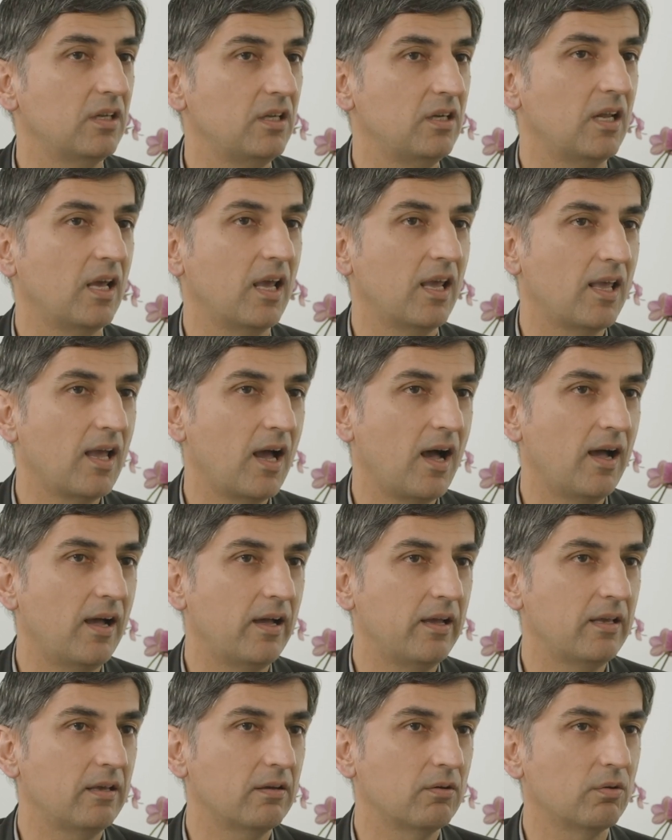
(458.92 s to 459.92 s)
in
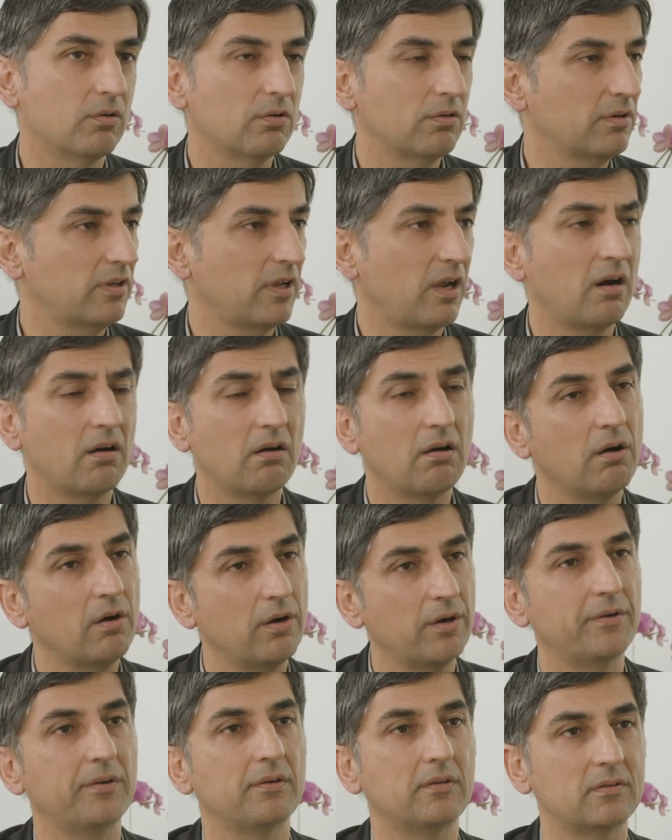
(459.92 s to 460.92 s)
AI, or they are
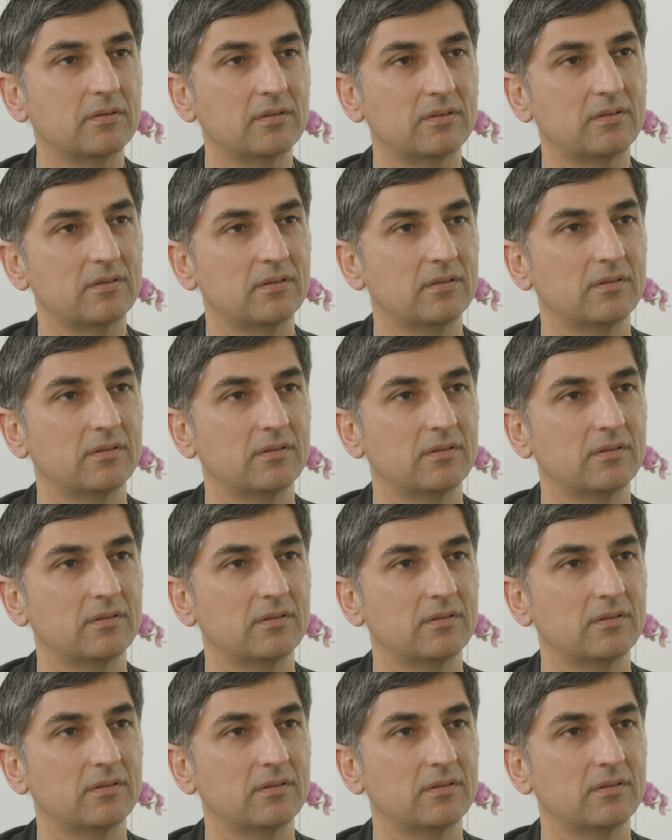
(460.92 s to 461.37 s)
hurdles?